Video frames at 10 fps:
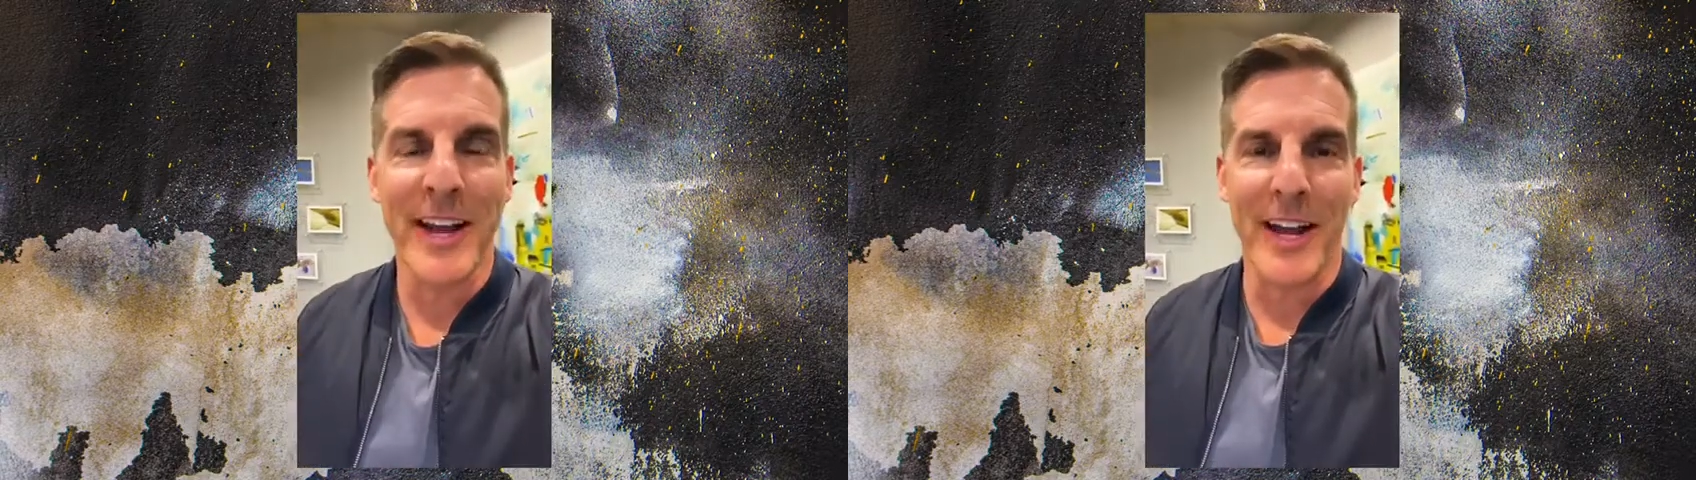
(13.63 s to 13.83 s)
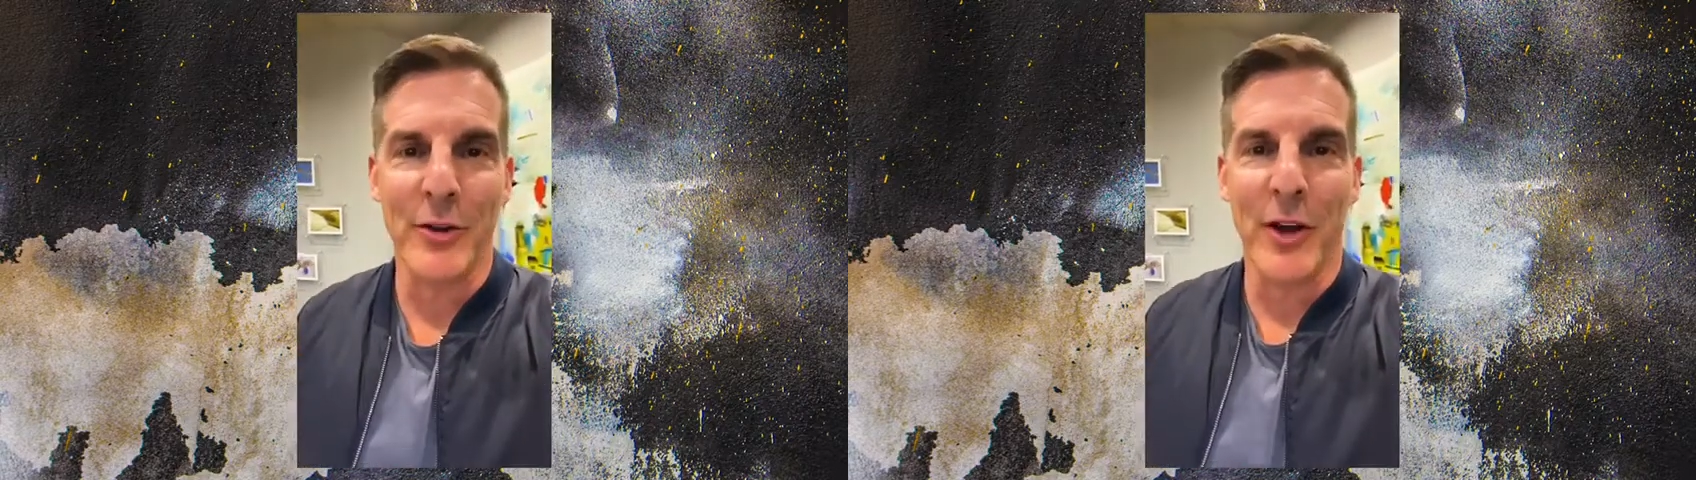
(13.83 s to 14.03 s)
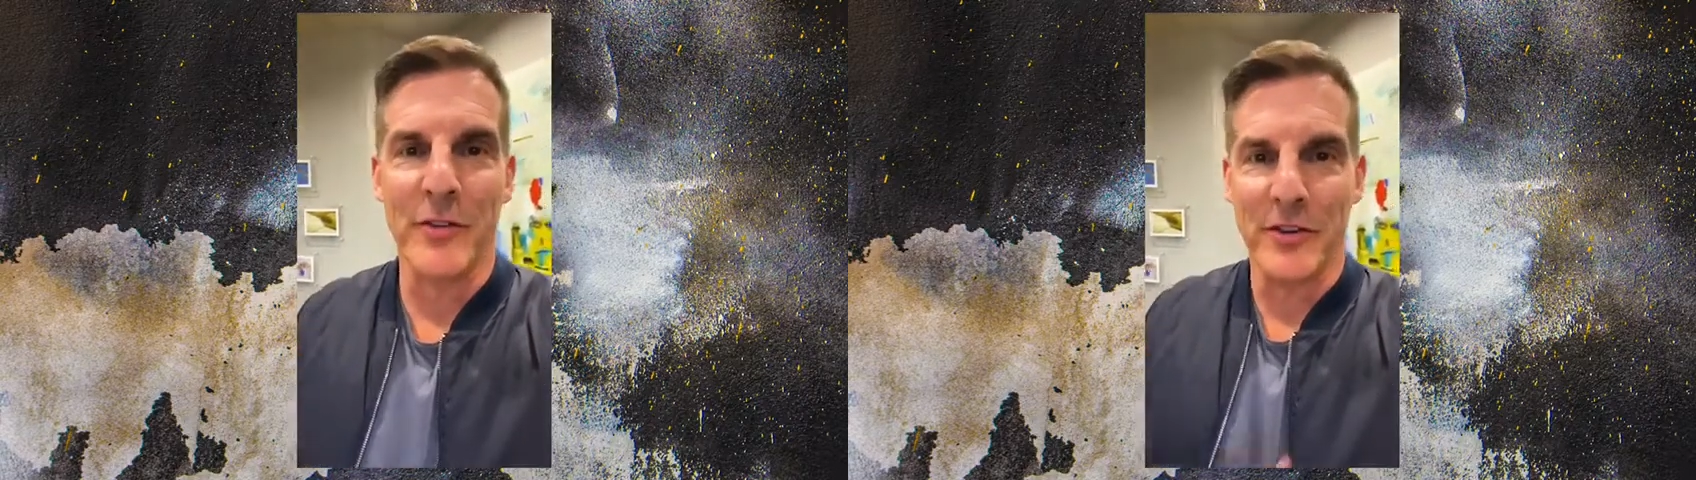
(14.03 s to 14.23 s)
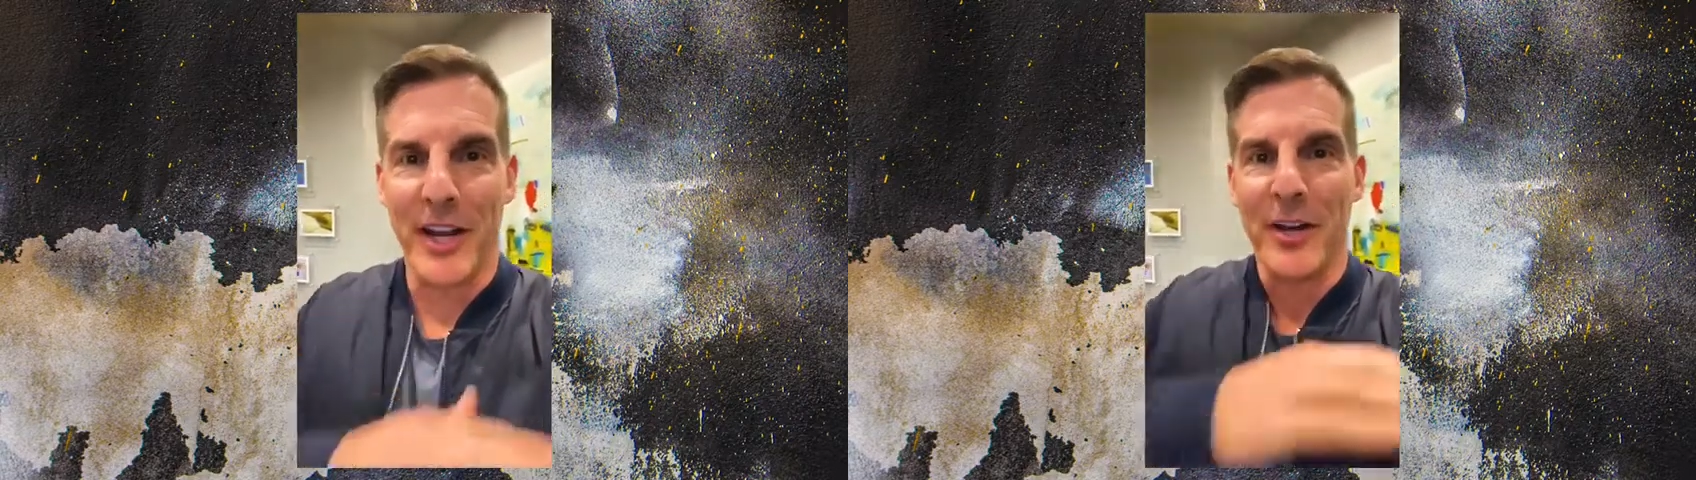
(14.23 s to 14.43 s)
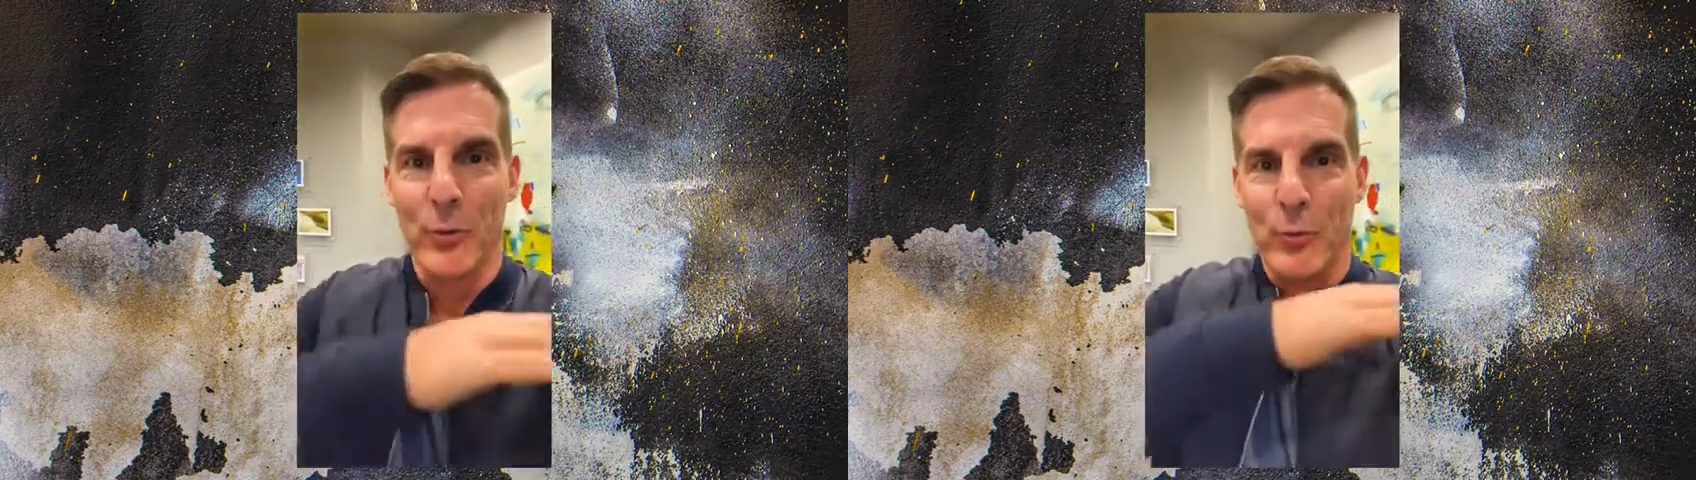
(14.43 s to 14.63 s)
and you have to
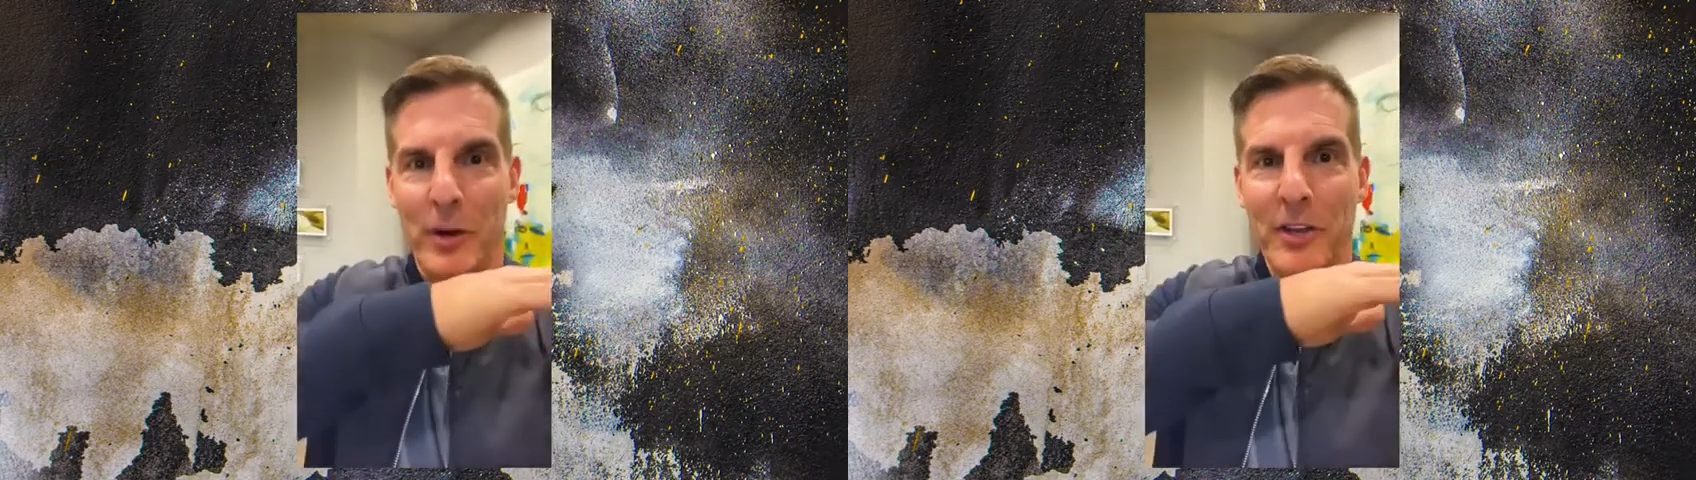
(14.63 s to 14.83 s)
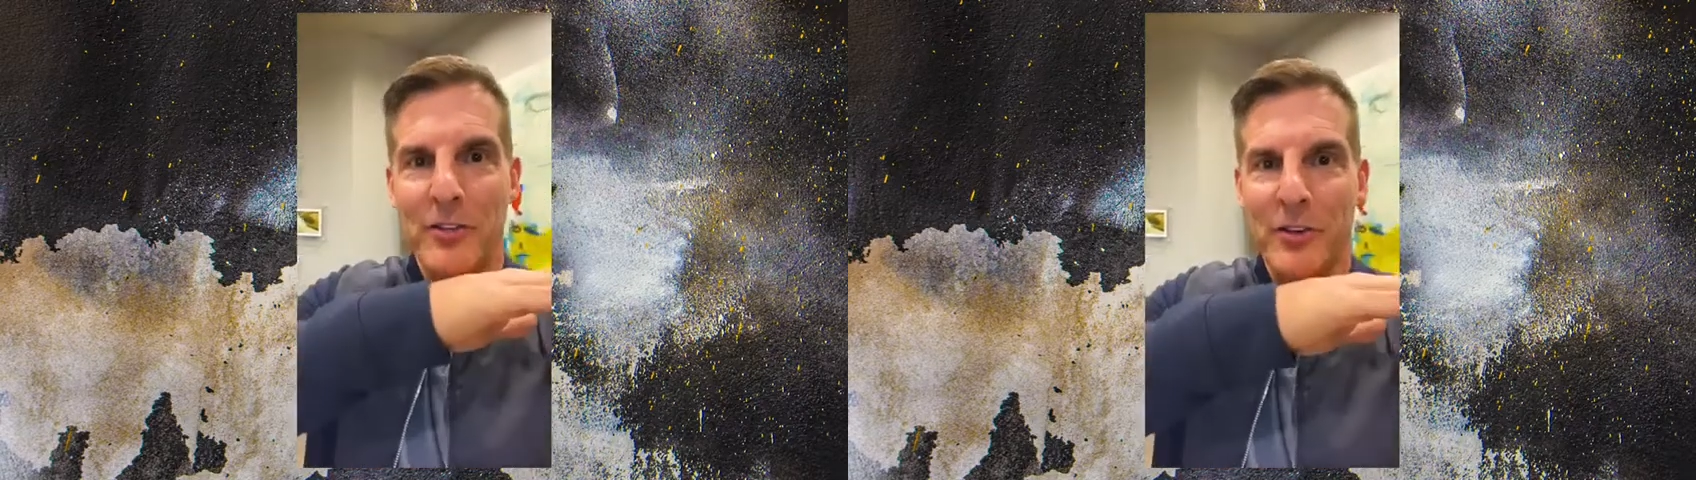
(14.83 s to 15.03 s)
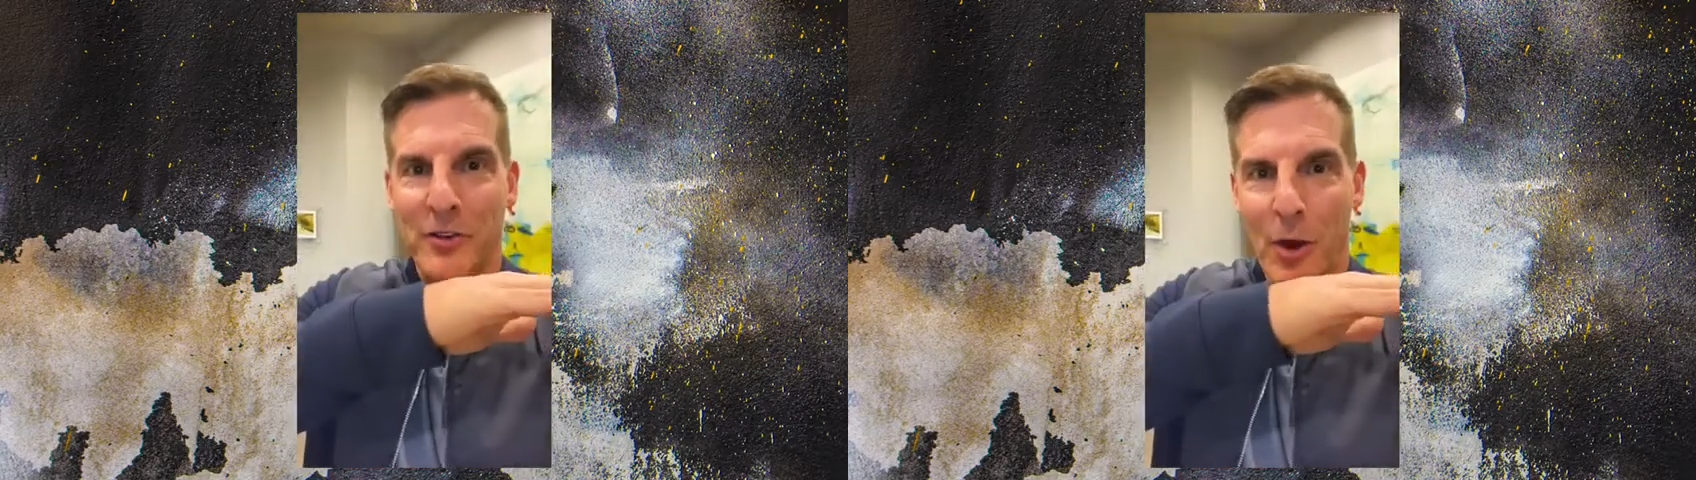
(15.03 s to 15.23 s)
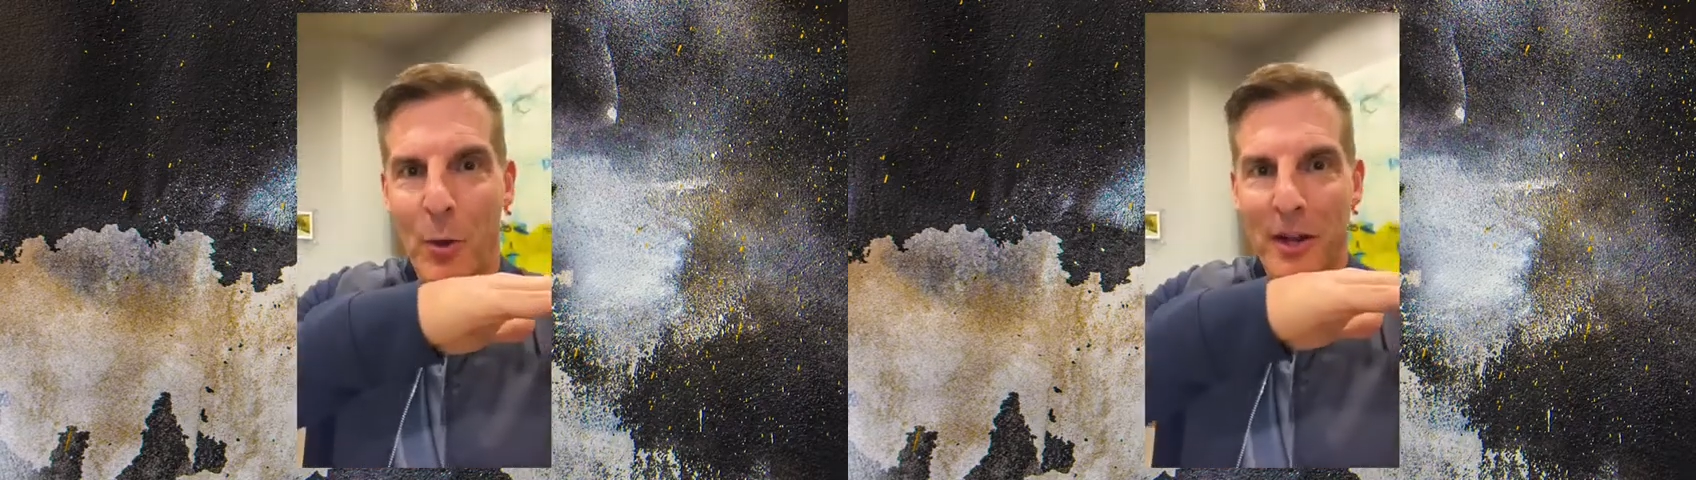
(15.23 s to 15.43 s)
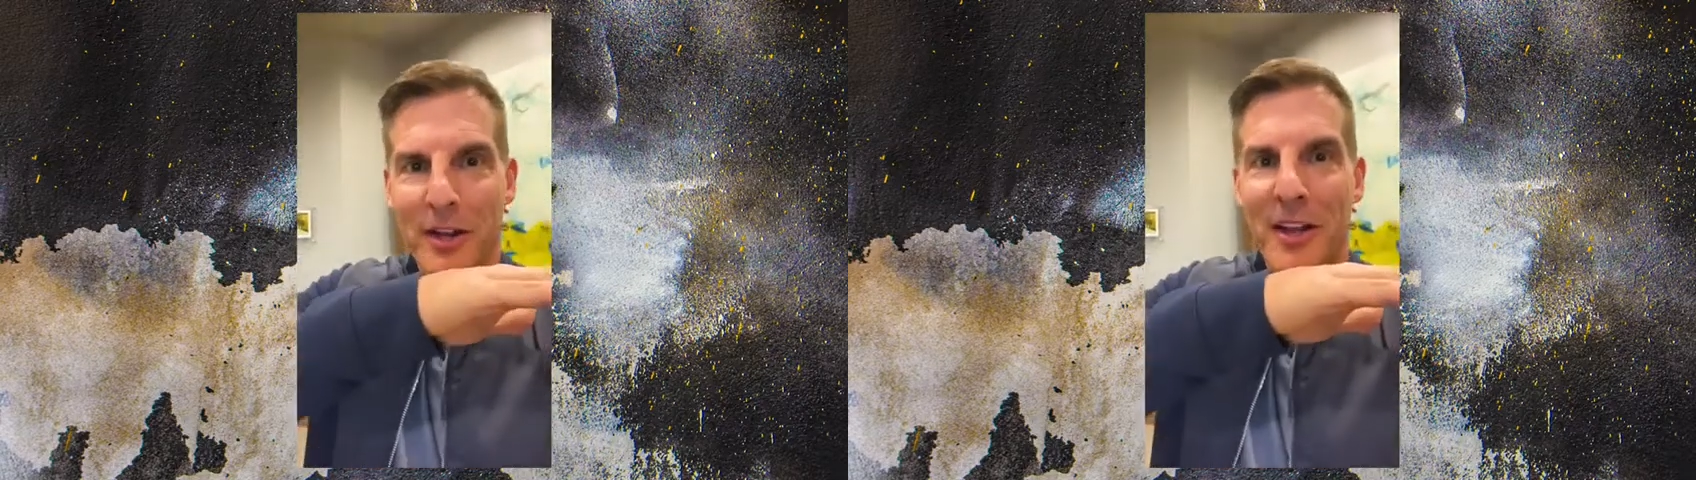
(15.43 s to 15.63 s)
take a risk
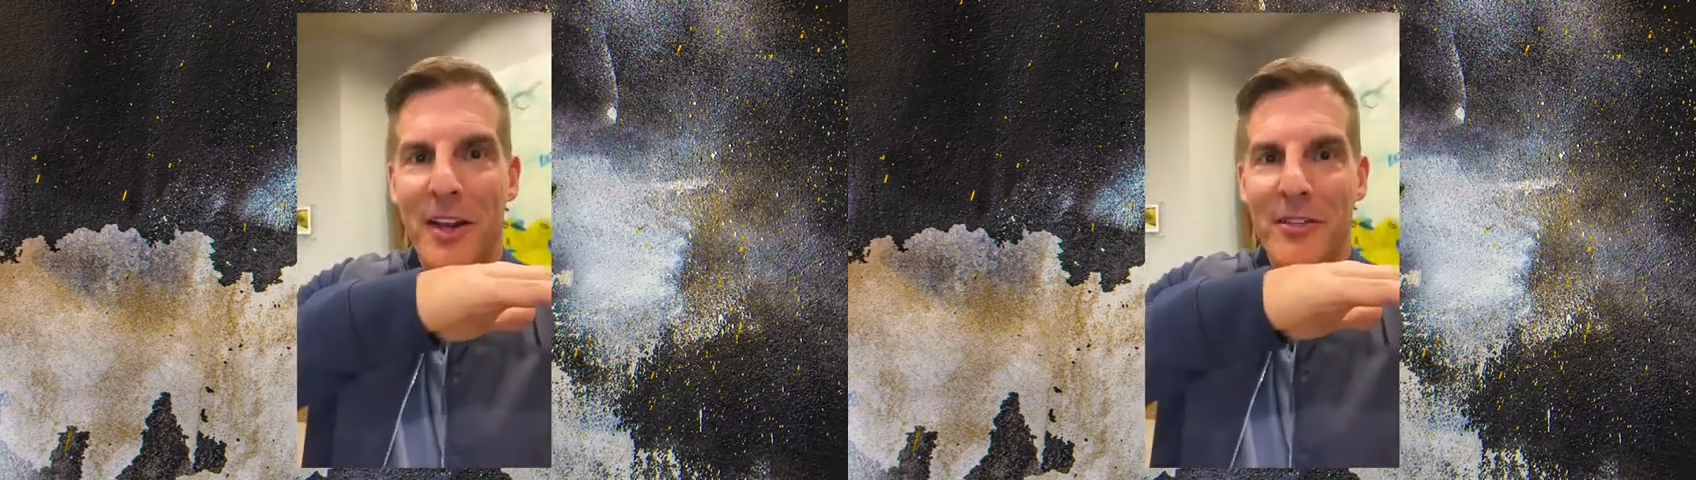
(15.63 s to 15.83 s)
knowing